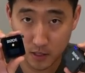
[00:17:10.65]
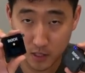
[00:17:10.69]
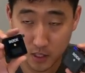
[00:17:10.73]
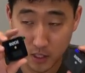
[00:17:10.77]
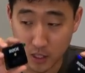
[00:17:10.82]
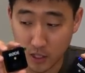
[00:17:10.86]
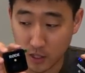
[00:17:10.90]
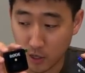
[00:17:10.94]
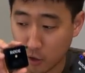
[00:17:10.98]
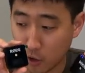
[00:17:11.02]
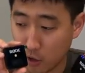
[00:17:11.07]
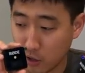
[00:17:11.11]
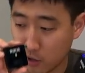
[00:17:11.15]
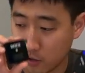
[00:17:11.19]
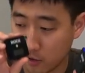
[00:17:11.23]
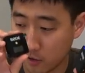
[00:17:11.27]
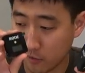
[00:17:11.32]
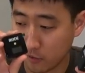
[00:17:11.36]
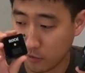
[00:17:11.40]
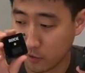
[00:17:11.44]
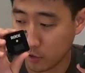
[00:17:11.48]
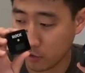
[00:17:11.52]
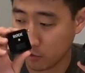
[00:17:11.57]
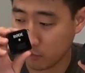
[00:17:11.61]
It's an early
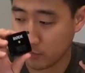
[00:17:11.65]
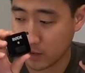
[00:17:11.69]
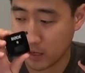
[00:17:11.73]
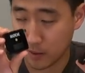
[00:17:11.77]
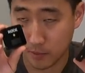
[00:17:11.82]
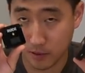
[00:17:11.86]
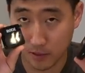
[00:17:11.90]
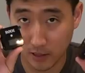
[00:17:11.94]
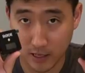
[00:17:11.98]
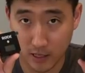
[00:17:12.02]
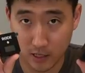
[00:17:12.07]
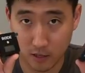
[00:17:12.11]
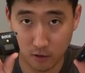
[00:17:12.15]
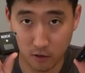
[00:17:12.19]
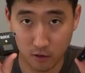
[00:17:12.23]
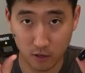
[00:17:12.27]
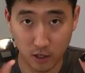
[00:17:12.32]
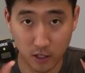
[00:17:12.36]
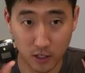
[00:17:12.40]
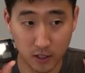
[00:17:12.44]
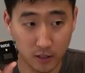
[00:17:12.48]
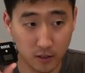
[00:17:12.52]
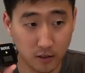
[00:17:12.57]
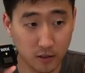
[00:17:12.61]
review. Maybe later
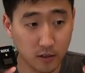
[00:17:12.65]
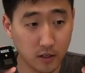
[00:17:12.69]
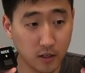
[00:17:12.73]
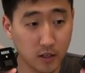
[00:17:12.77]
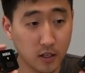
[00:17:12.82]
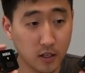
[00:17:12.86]
on,